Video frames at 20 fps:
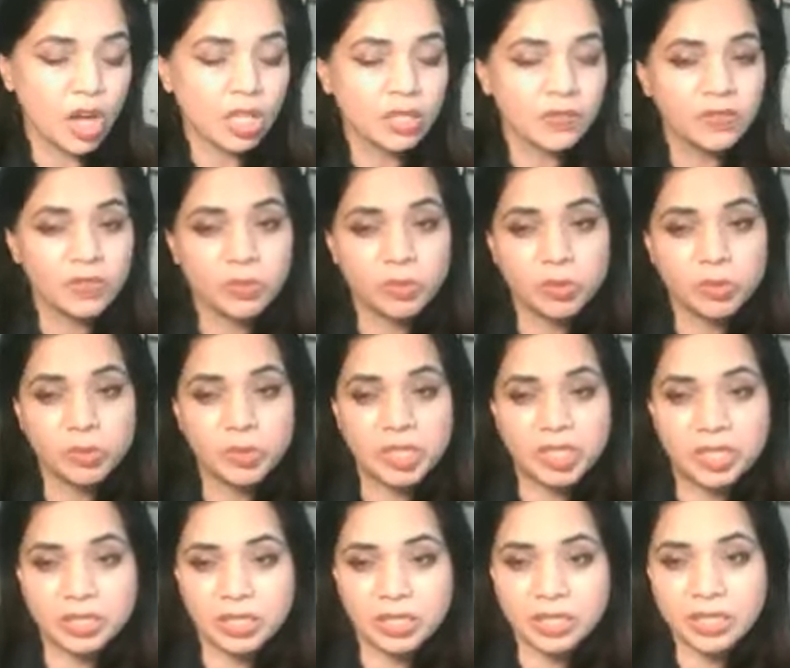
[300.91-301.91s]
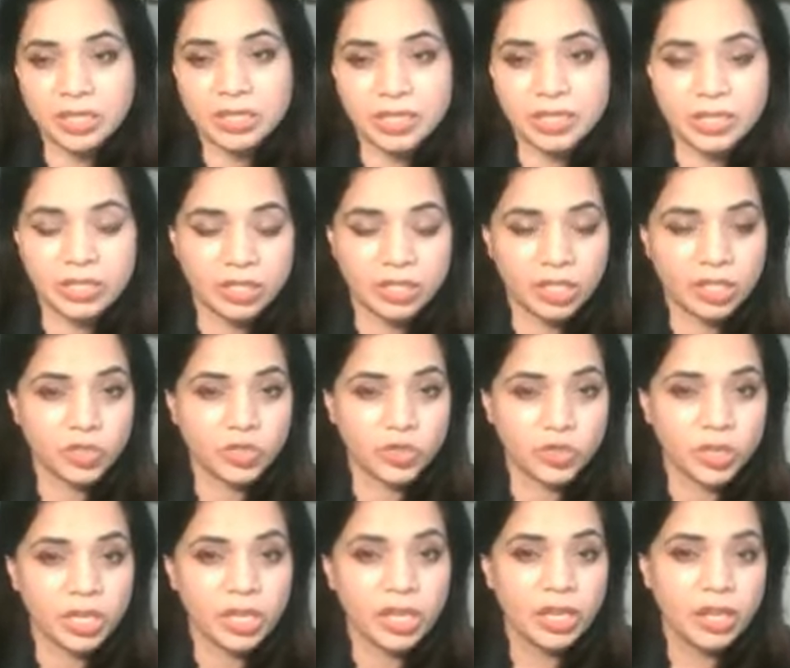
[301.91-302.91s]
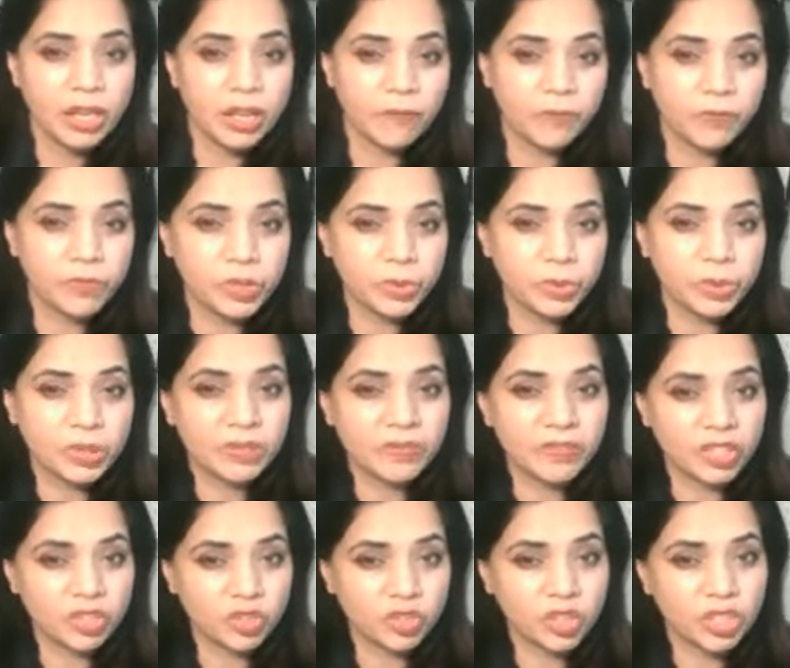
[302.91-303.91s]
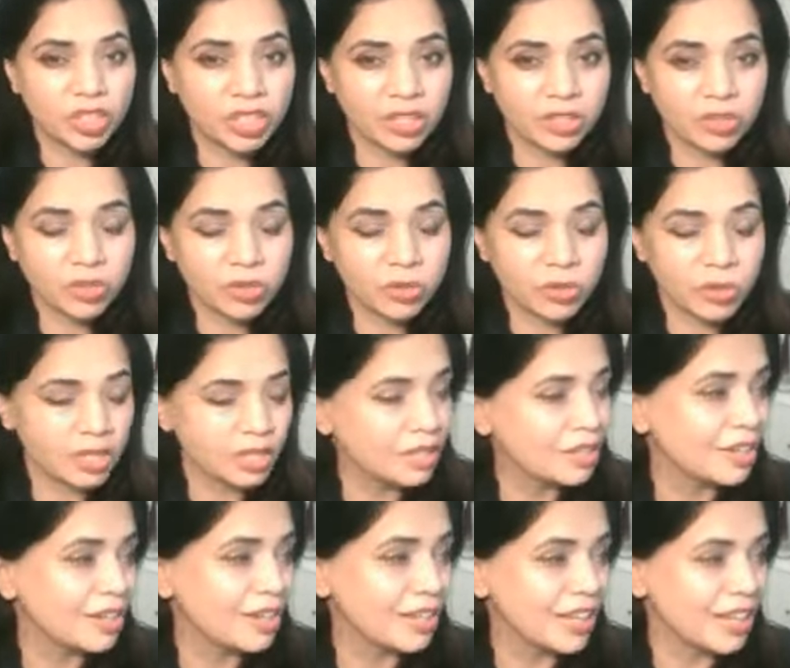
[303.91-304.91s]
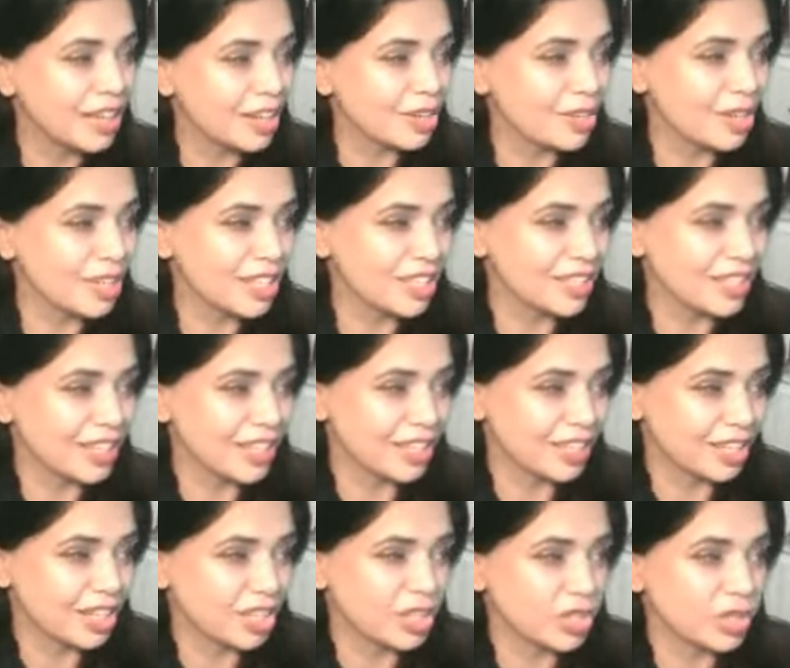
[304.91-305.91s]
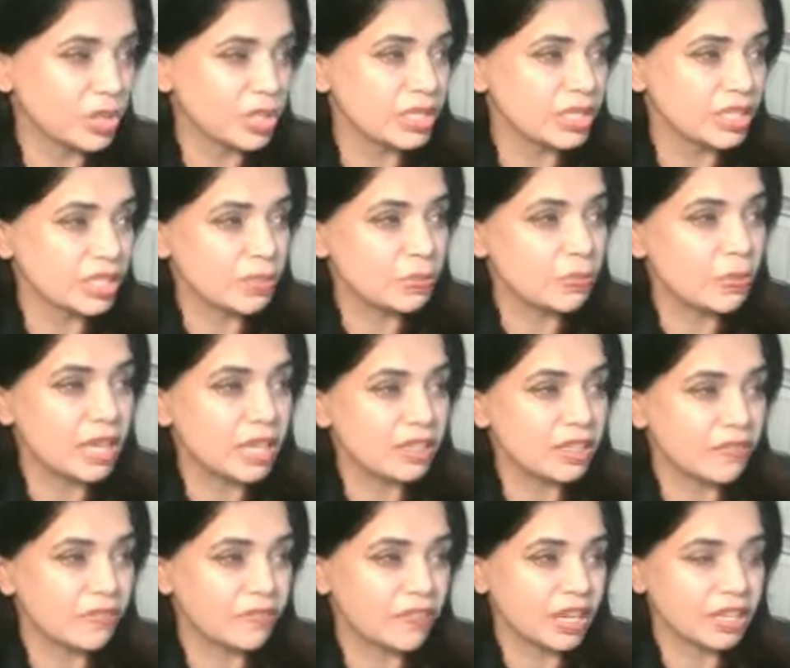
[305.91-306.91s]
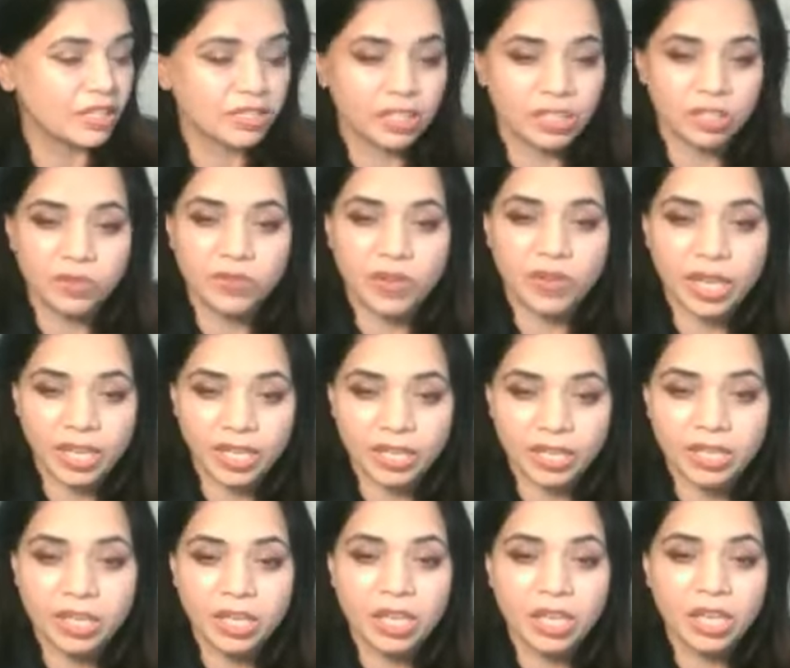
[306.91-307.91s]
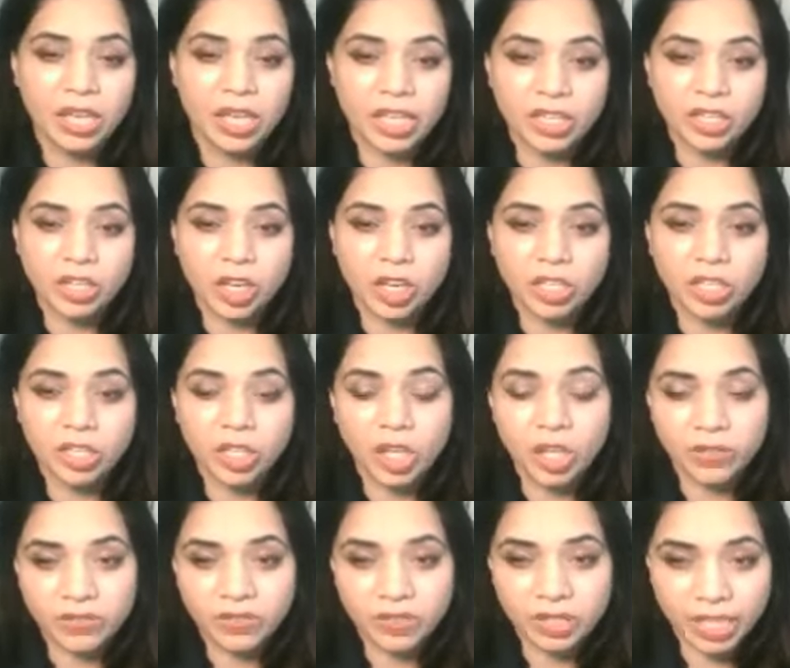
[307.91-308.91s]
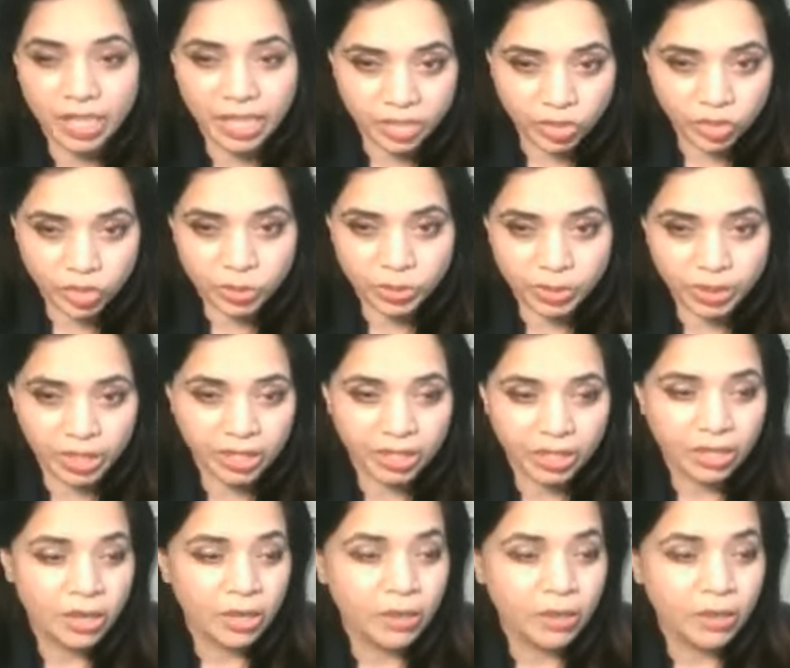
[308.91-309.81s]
All of it will be done inside the country, and you will eventually get your green card here inside the country, despite the fact that you've had an unlawful entry.